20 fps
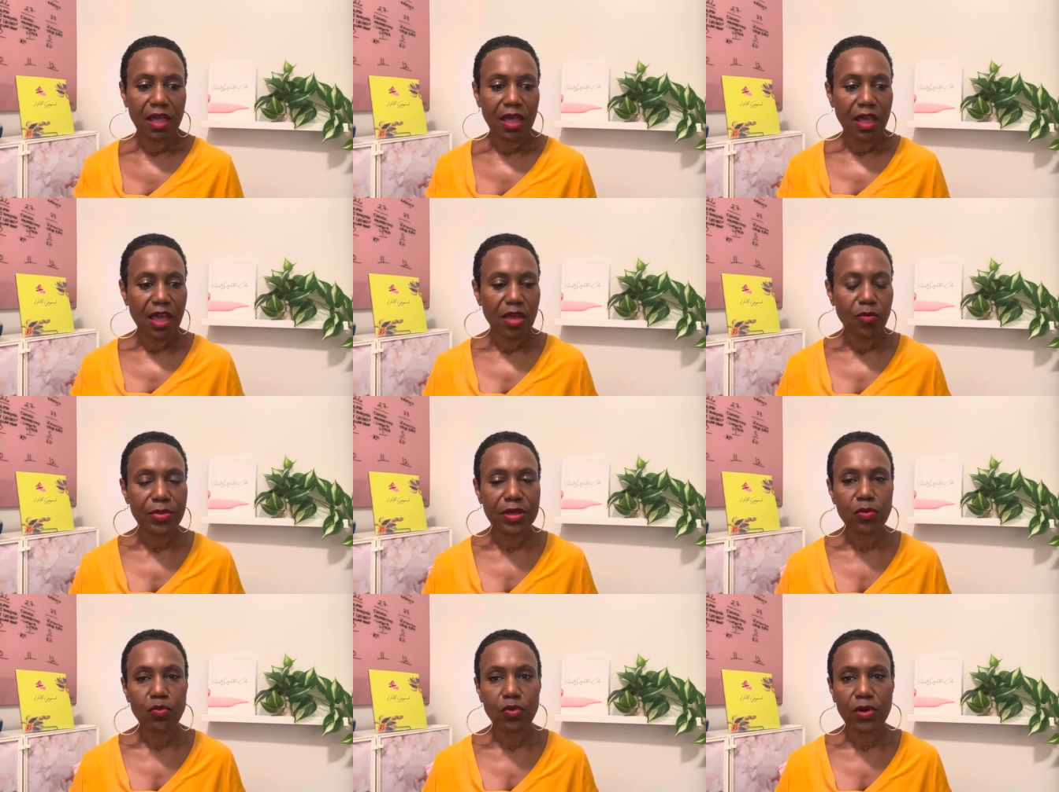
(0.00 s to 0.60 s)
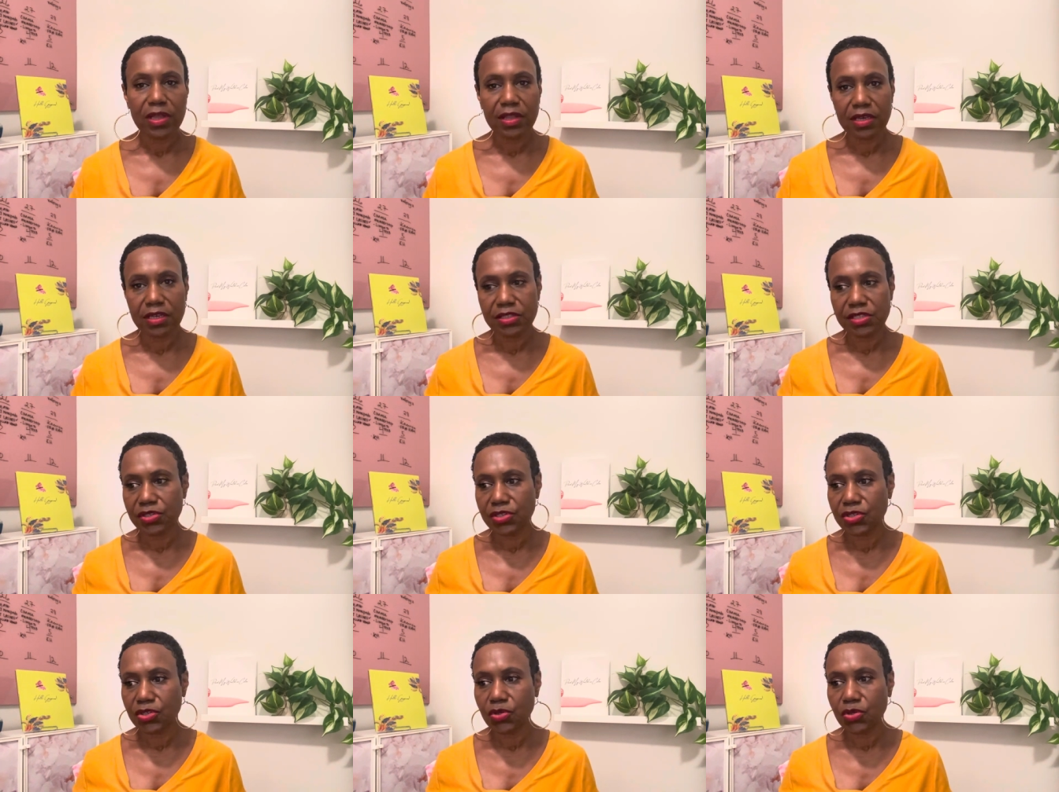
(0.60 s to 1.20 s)
and be willing
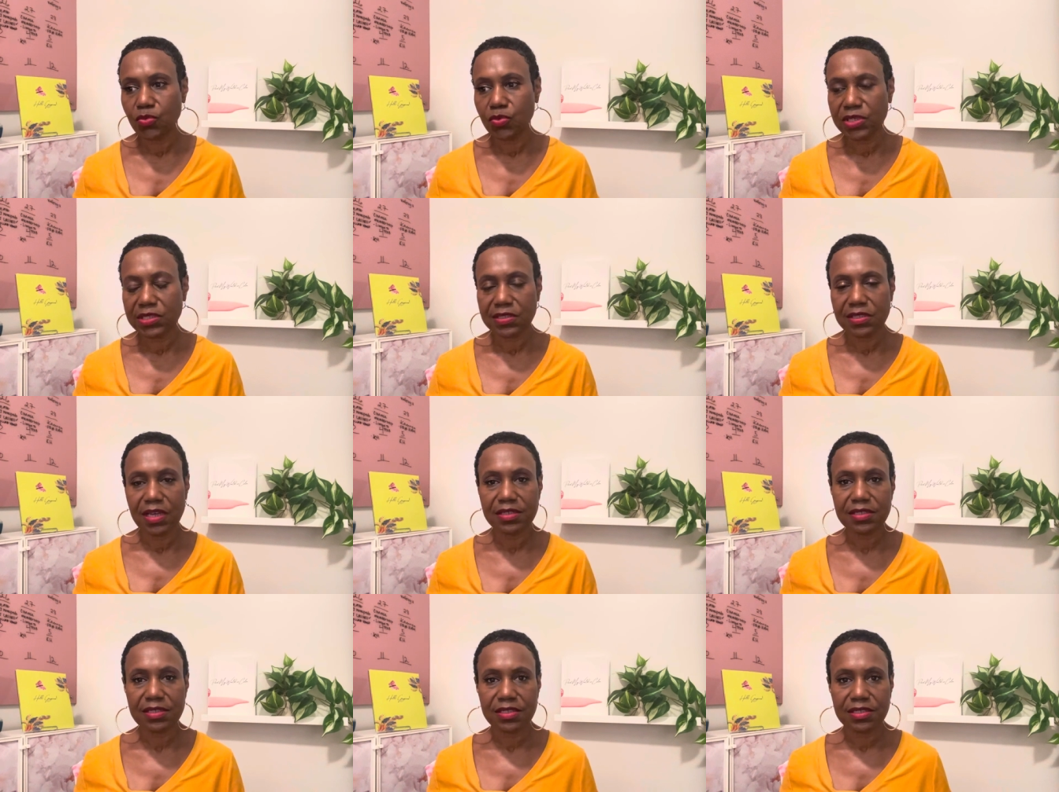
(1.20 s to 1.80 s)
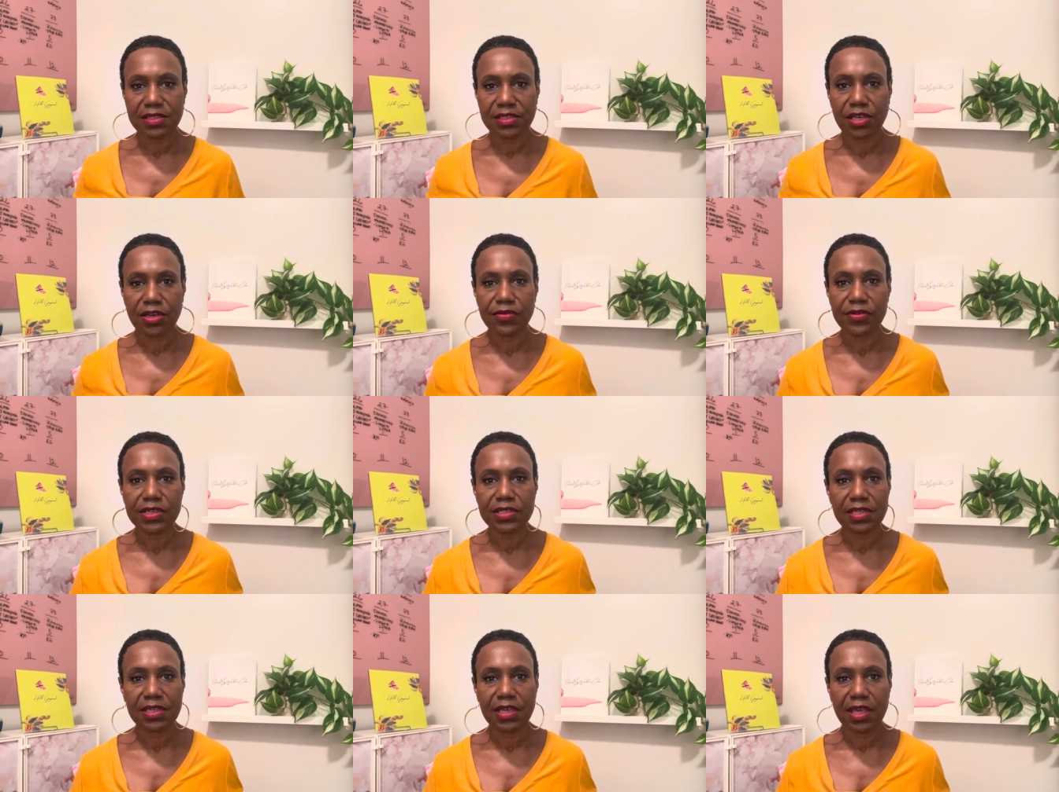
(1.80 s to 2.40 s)
to do what's
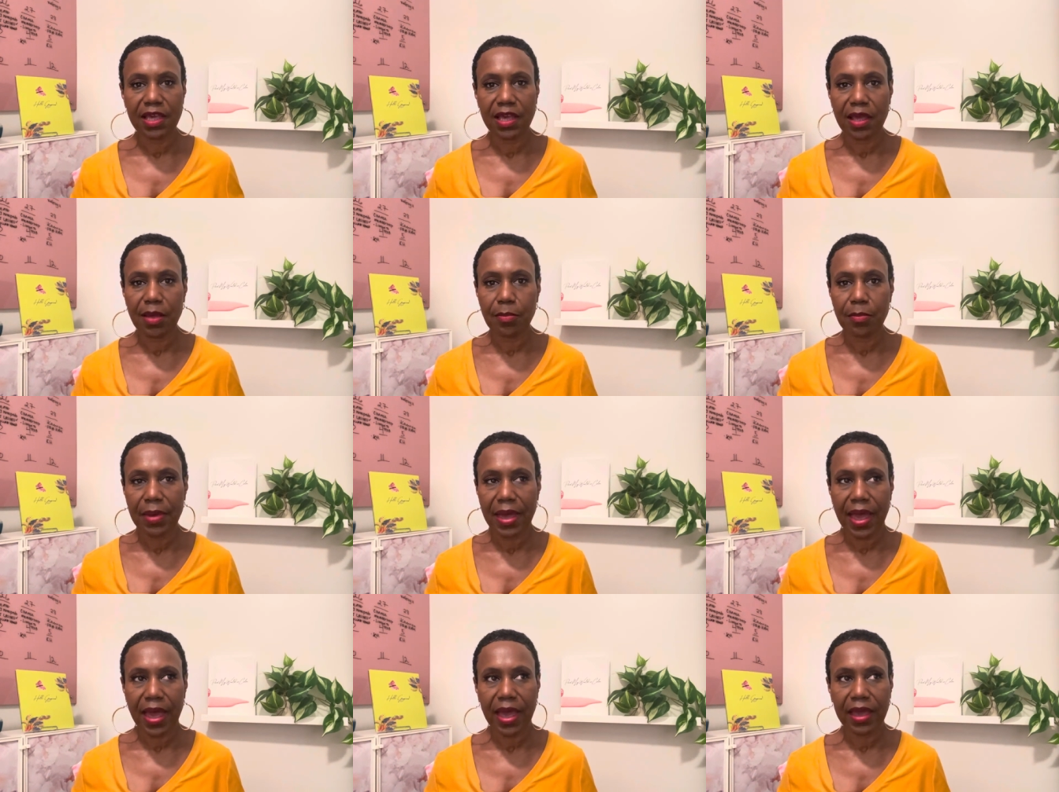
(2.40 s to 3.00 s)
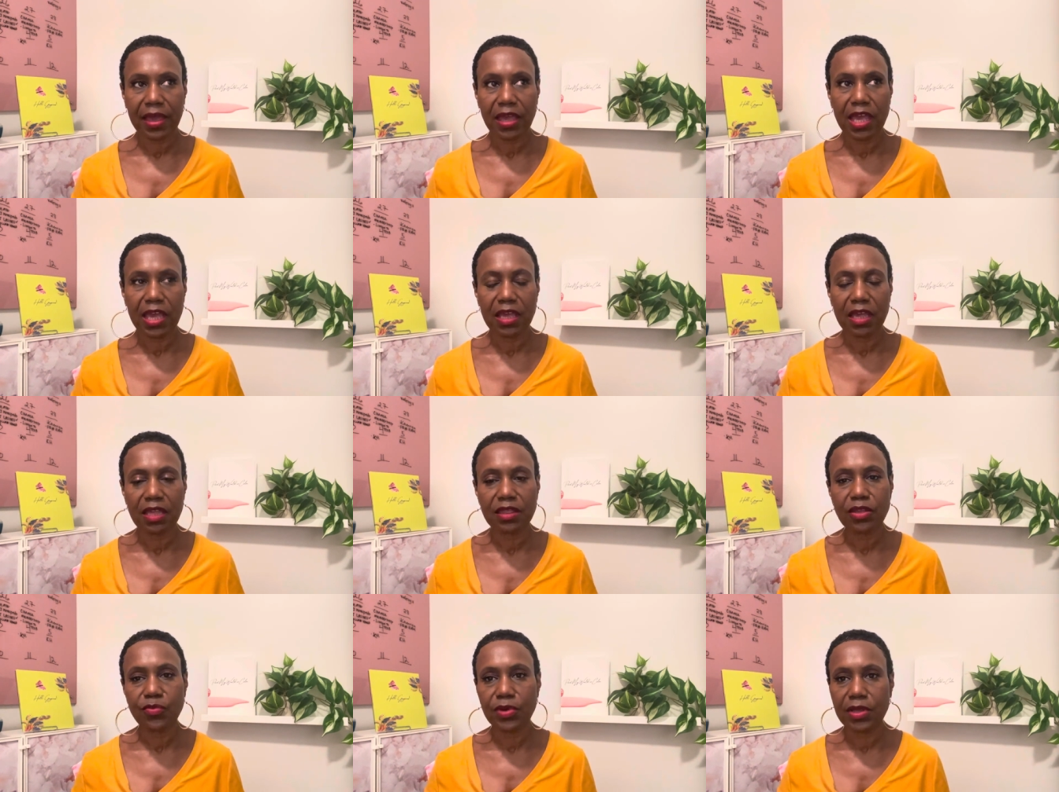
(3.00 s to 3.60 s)
necessary to get back and
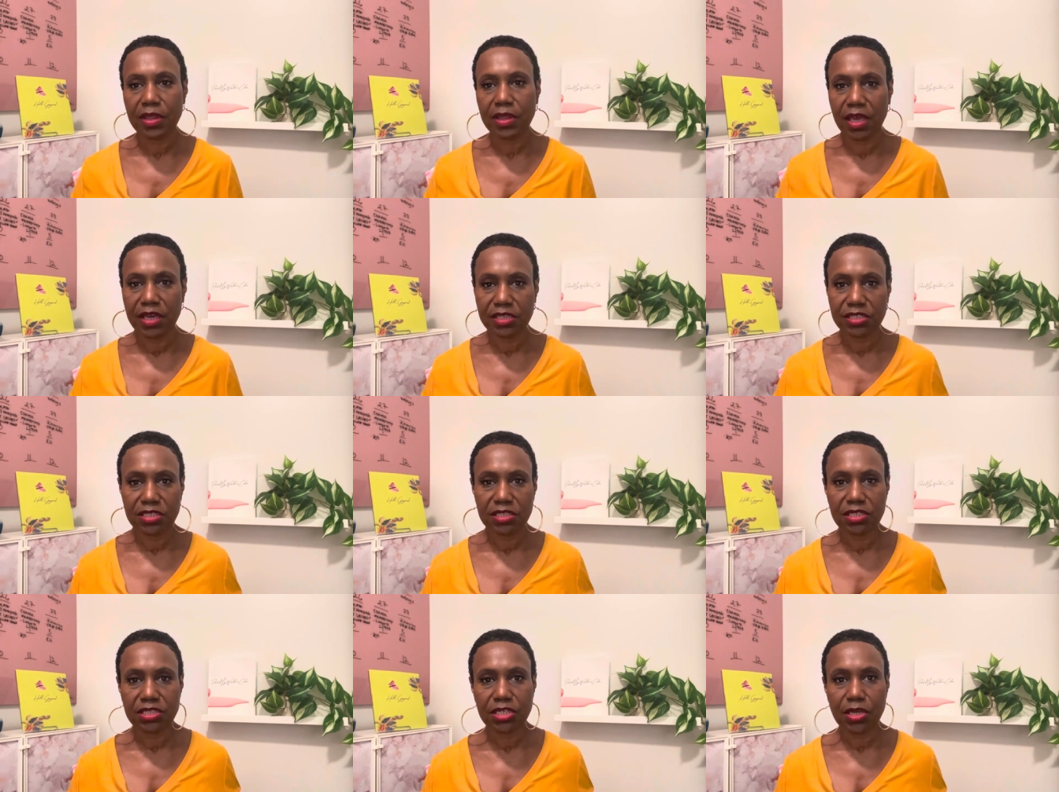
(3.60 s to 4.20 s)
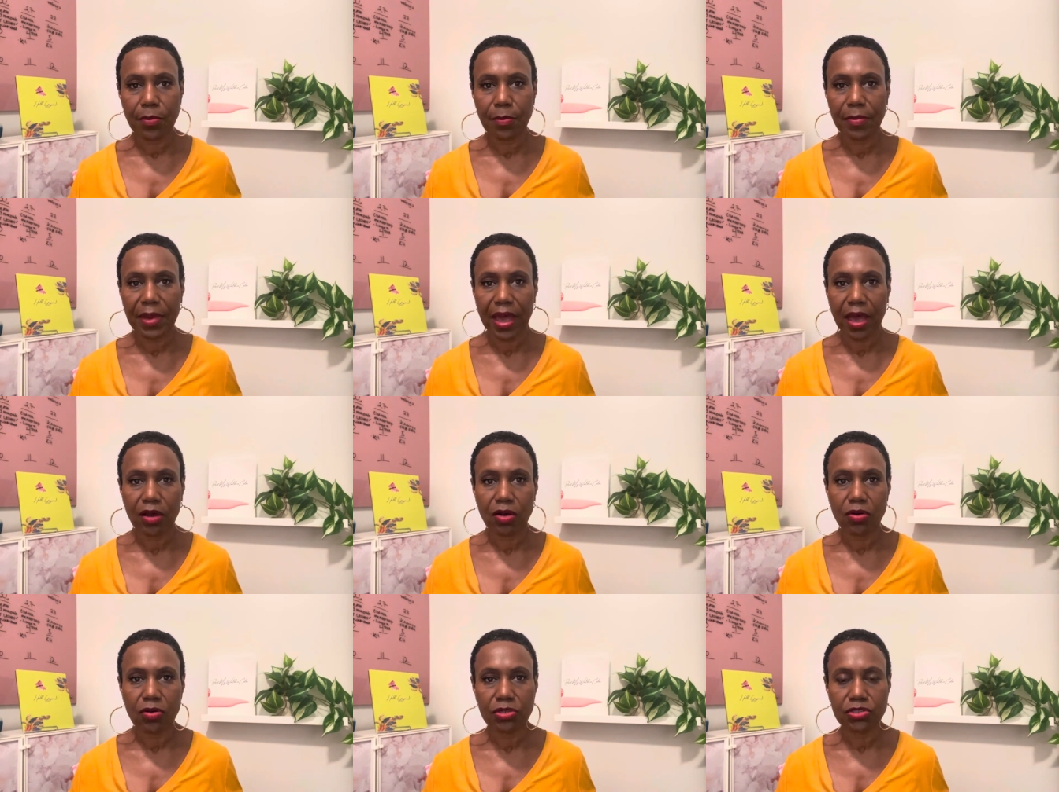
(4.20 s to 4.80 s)
get the relationship
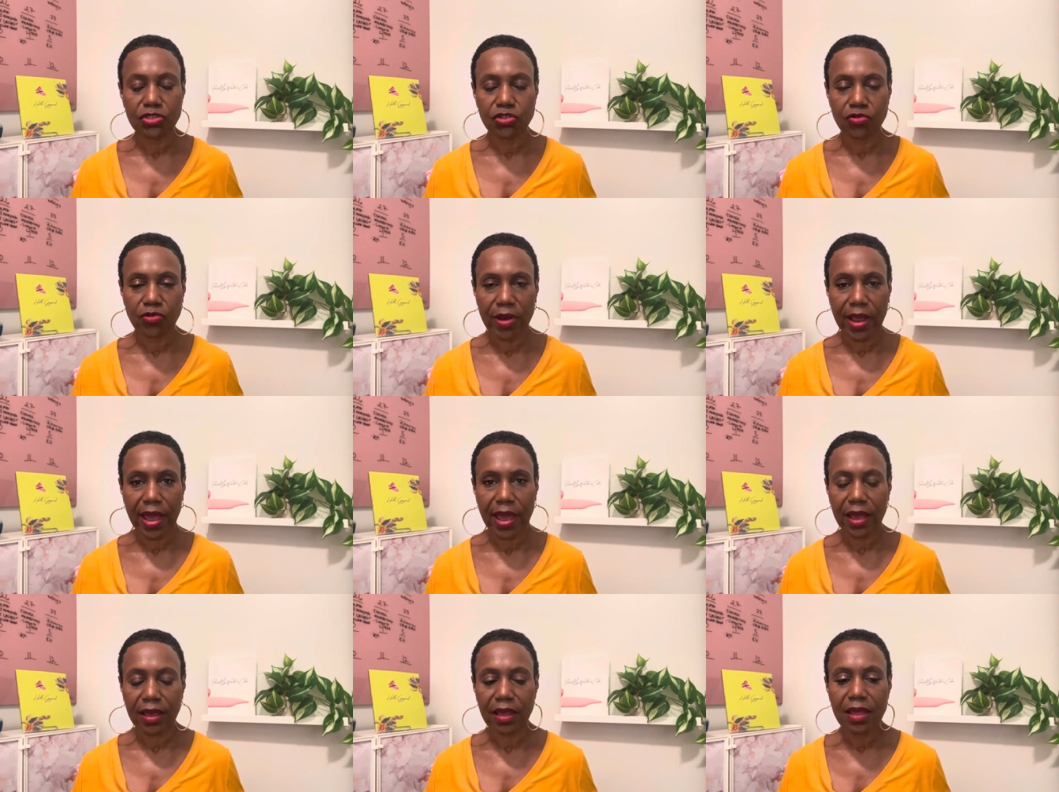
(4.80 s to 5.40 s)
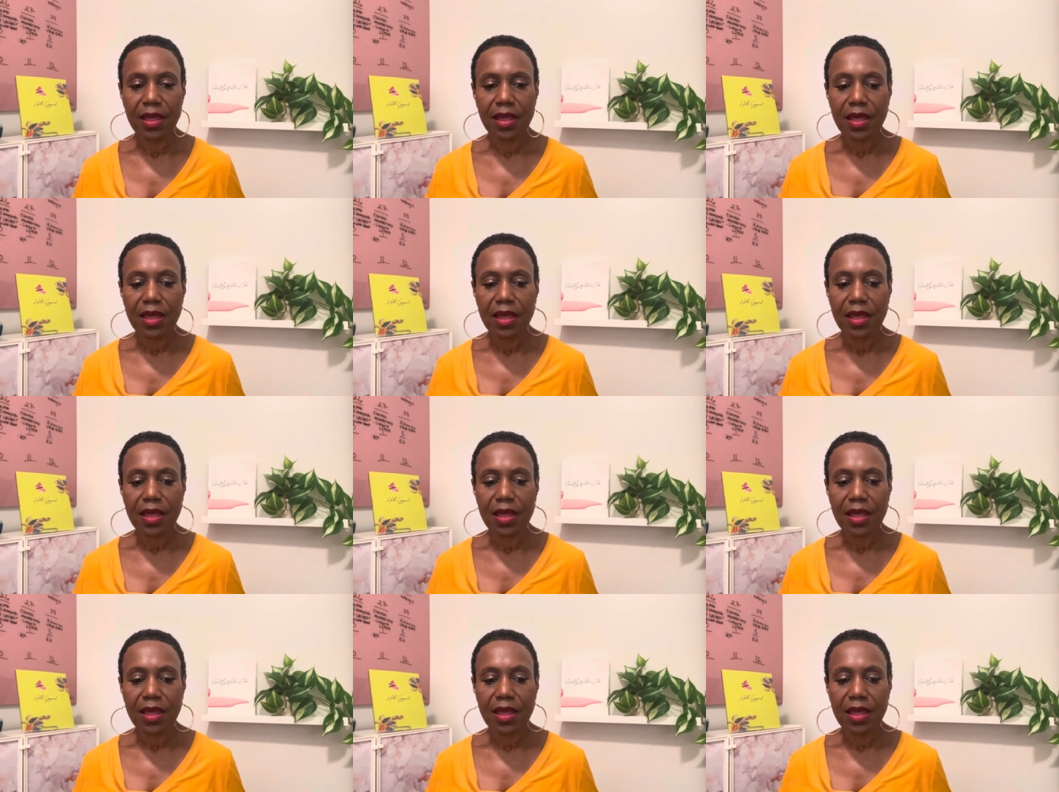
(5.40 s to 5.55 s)
back on track.